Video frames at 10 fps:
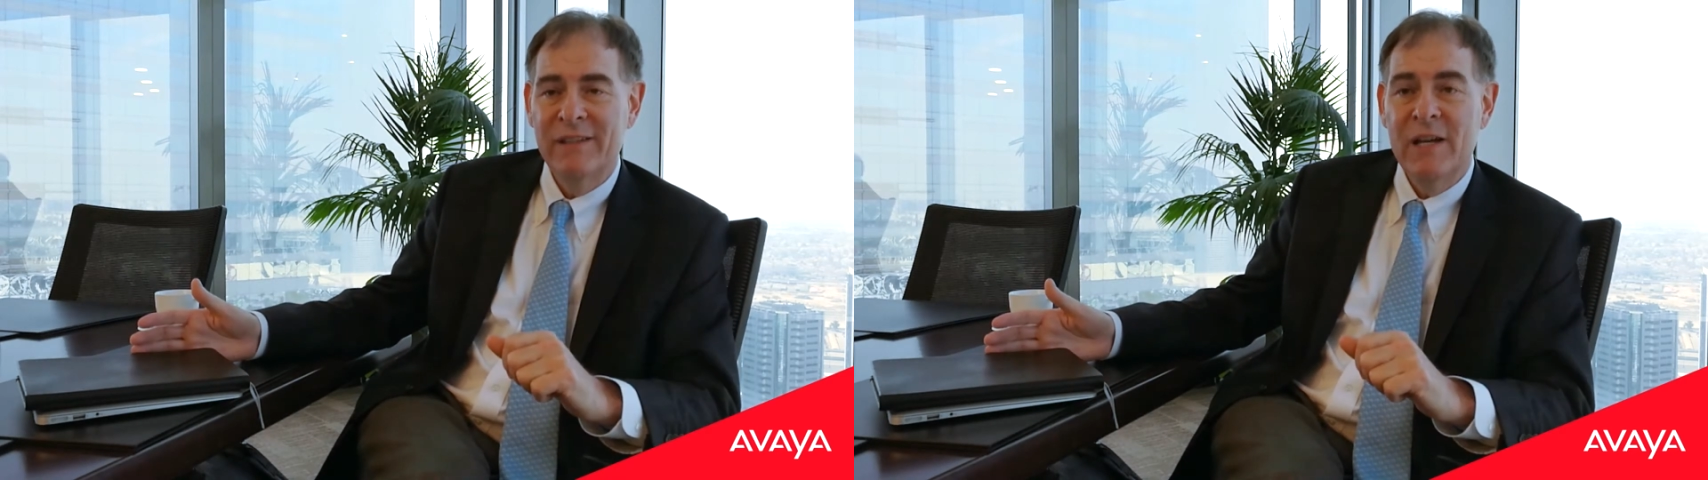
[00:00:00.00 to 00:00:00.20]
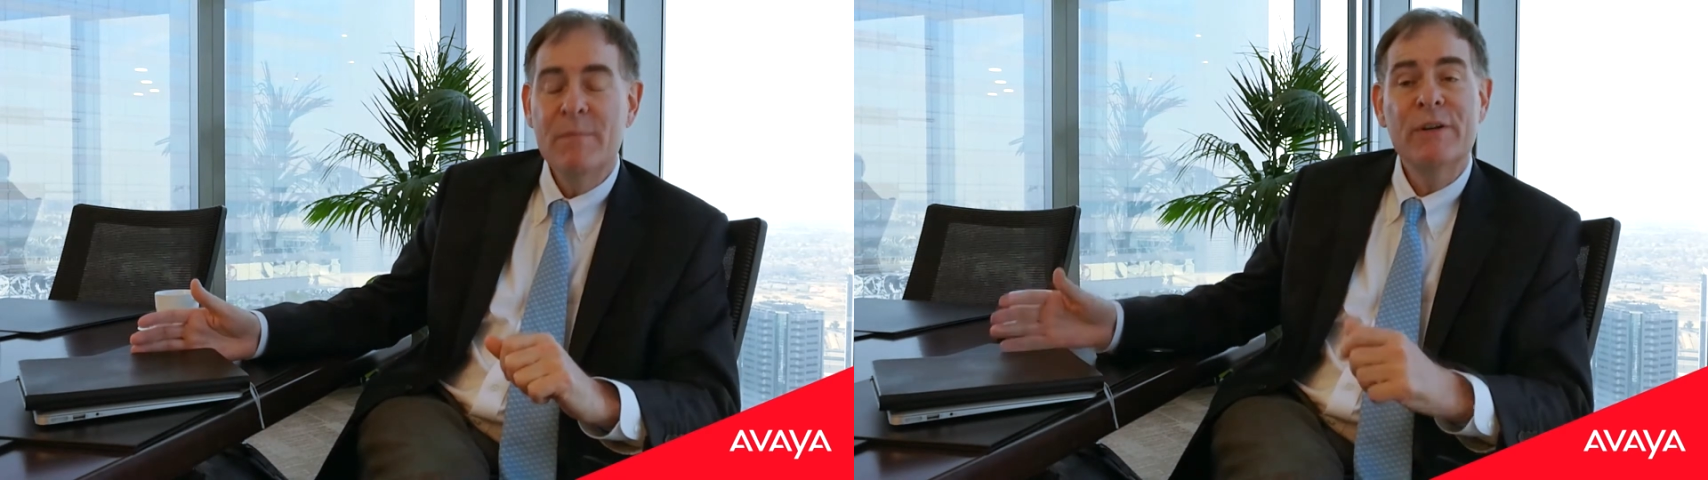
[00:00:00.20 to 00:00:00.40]

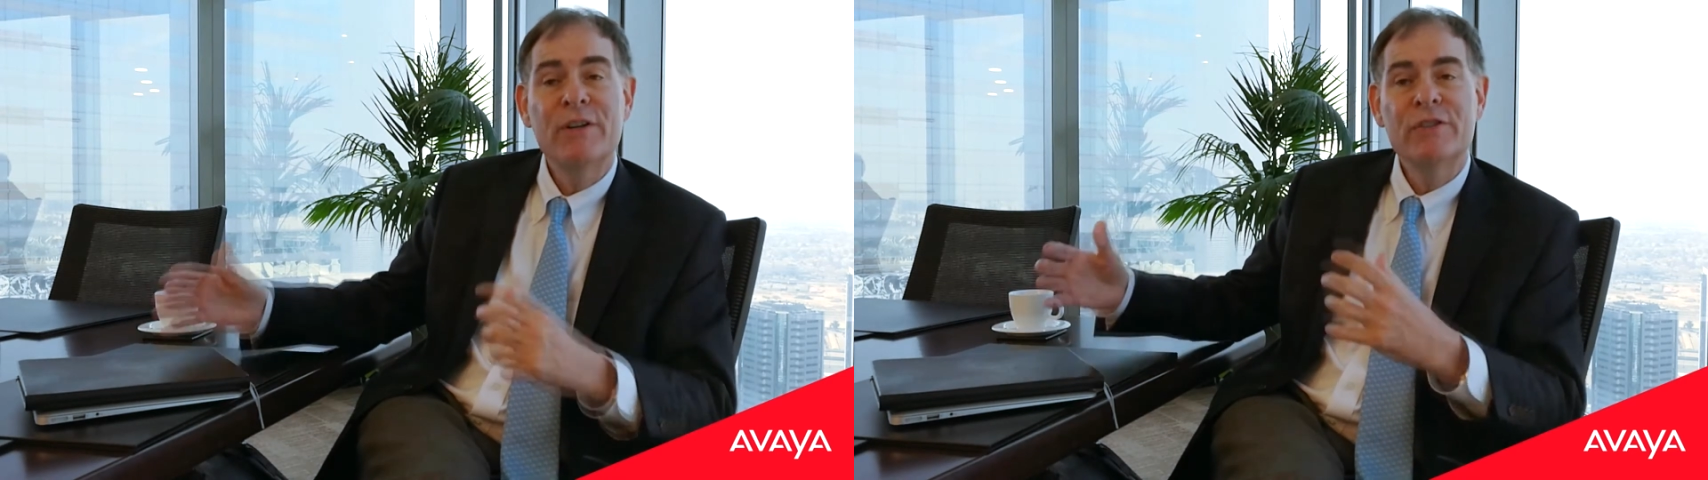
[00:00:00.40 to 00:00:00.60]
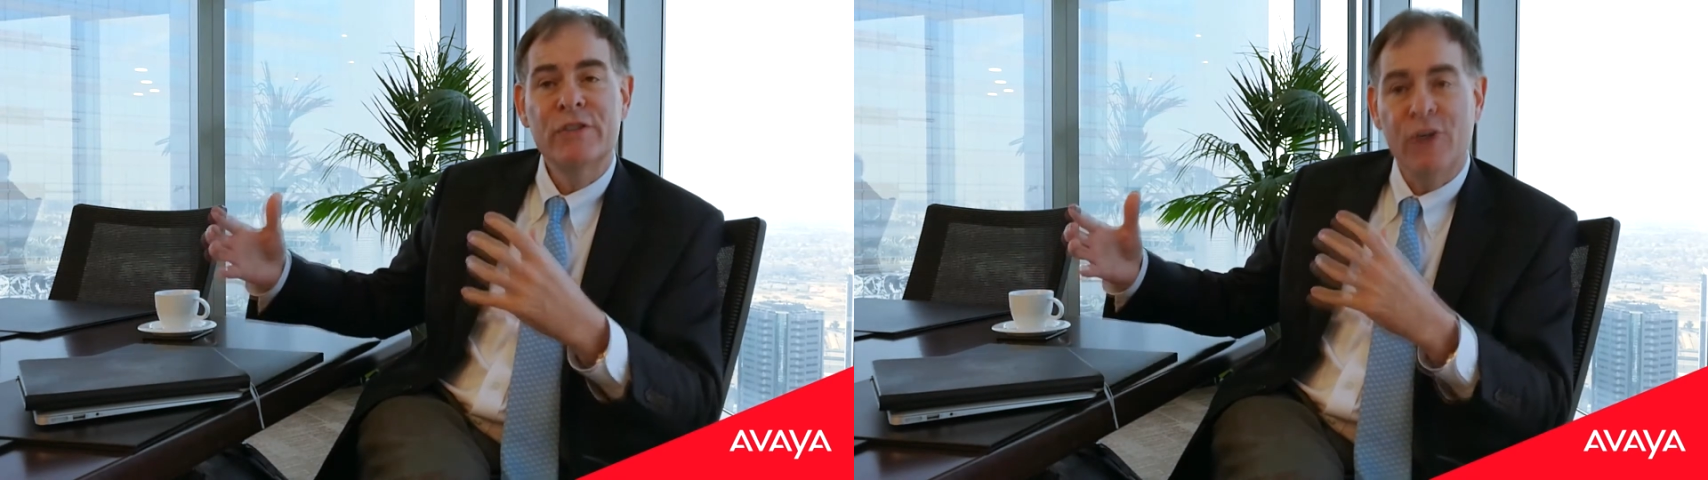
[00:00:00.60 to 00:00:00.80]

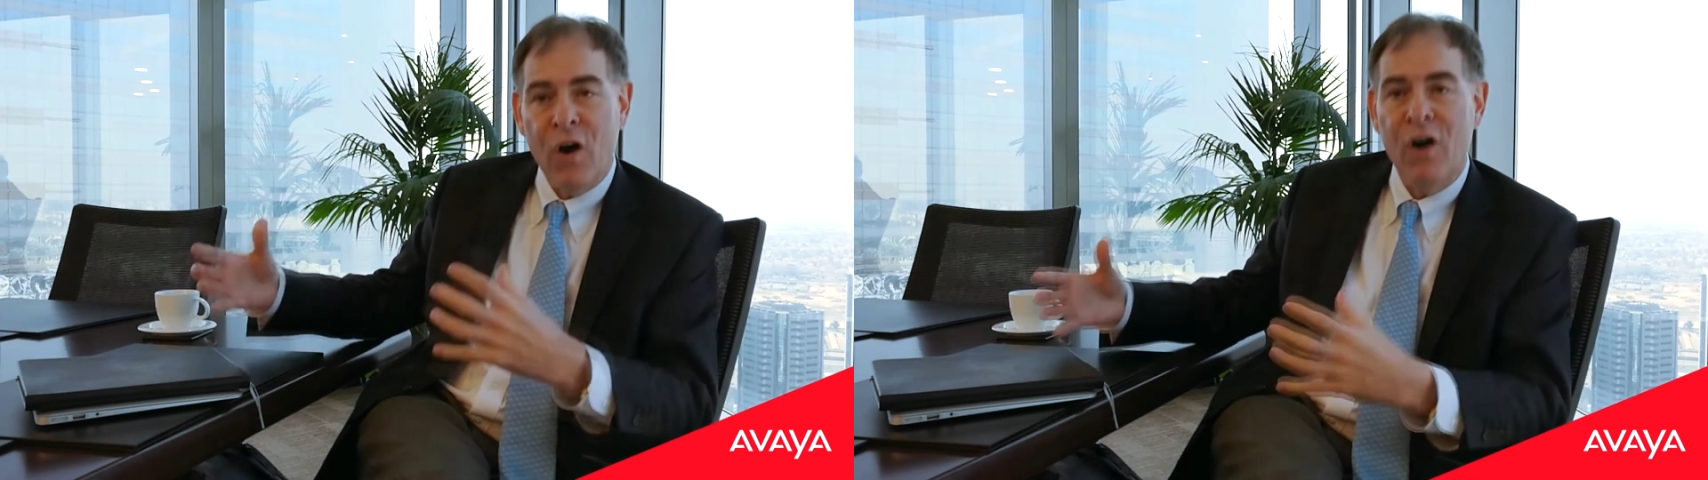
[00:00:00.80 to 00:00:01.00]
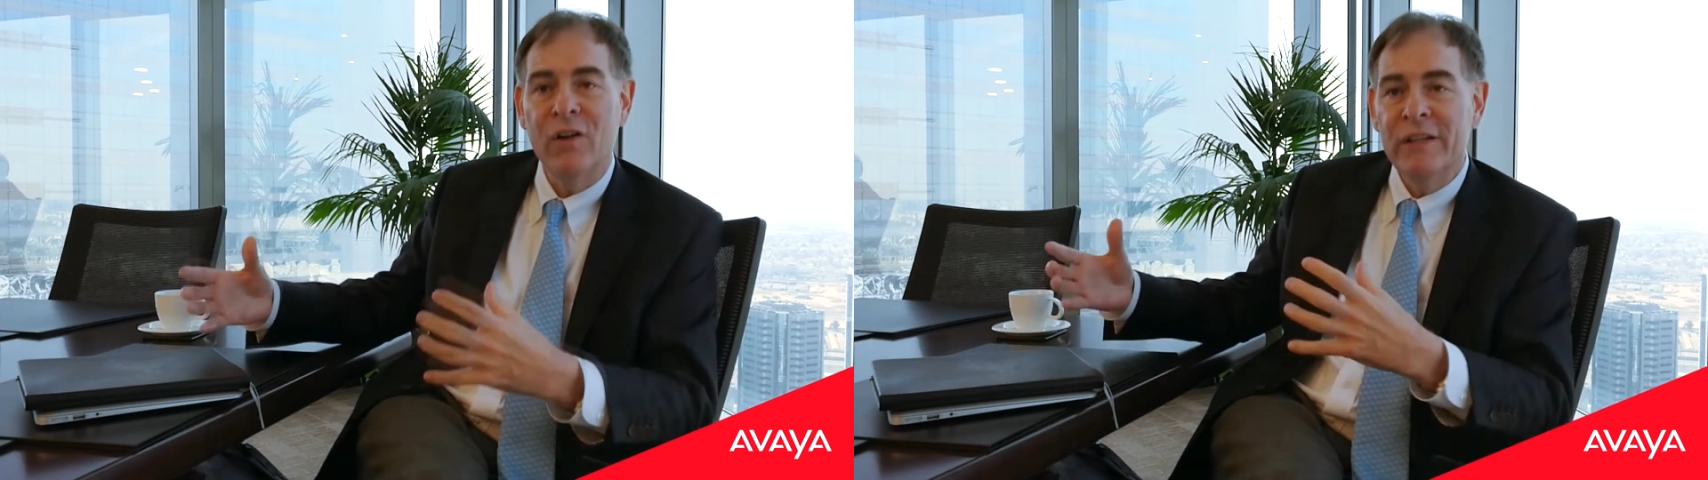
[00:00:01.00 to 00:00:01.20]
because they're
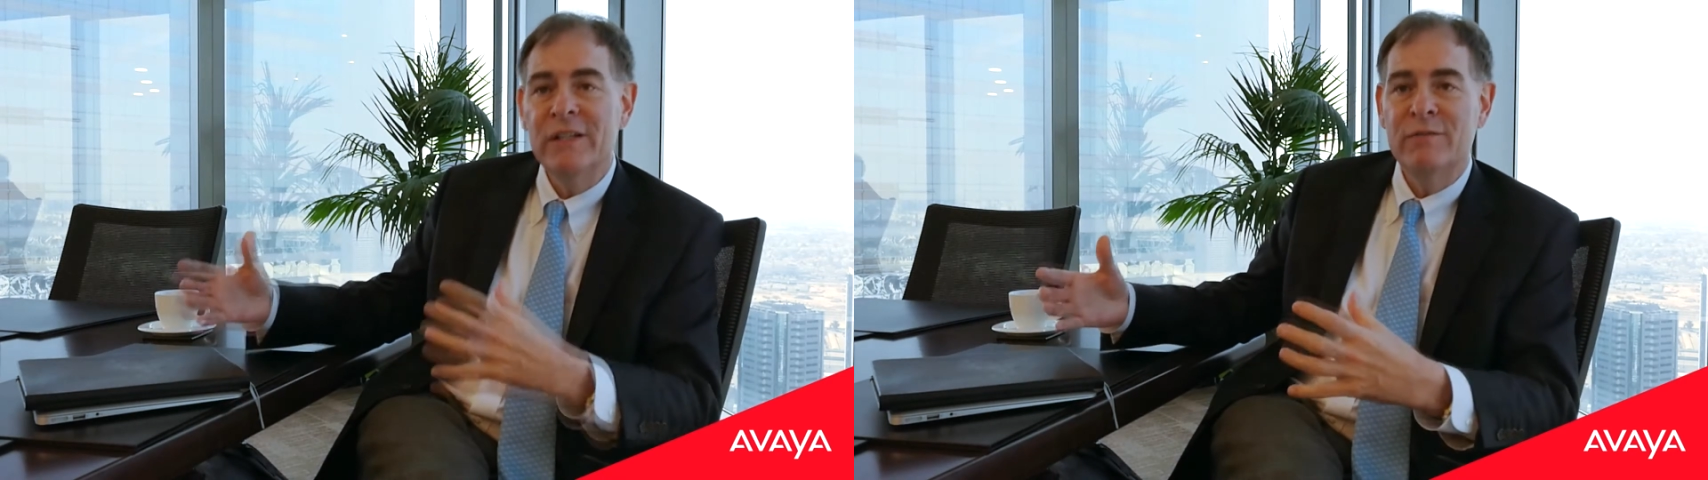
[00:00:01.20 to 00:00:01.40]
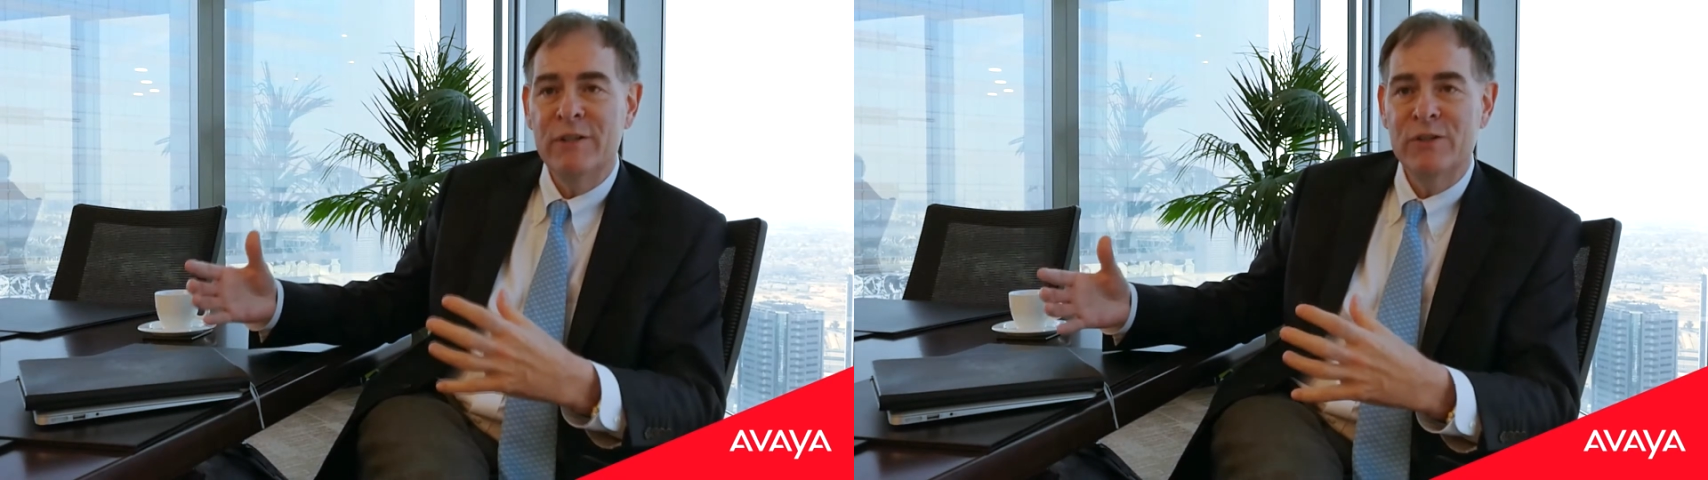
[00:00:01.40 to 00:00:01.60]
all
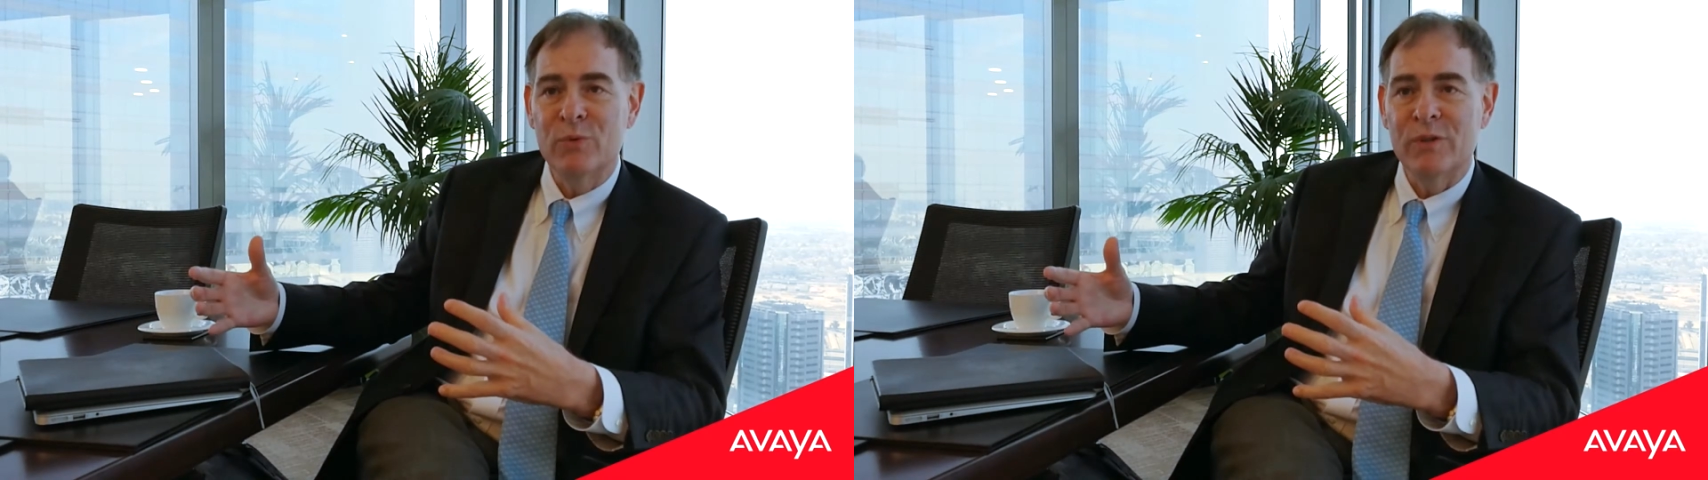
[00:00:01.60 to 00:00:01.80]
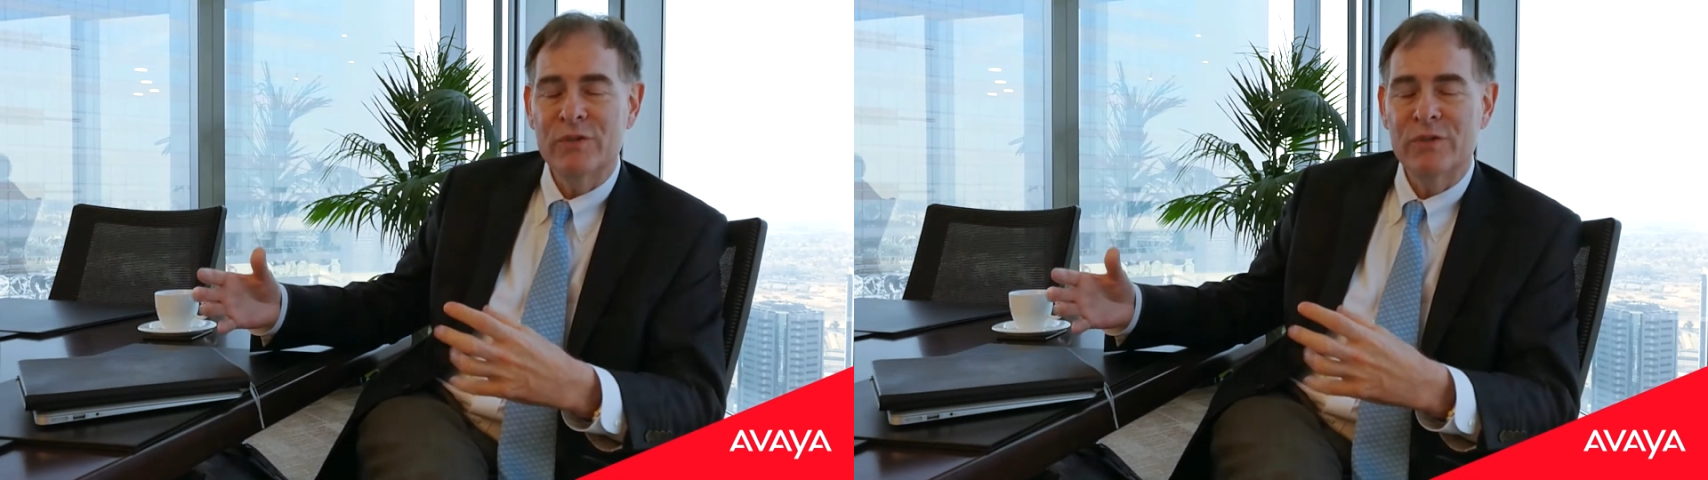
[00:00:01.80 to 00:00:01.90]
individuals.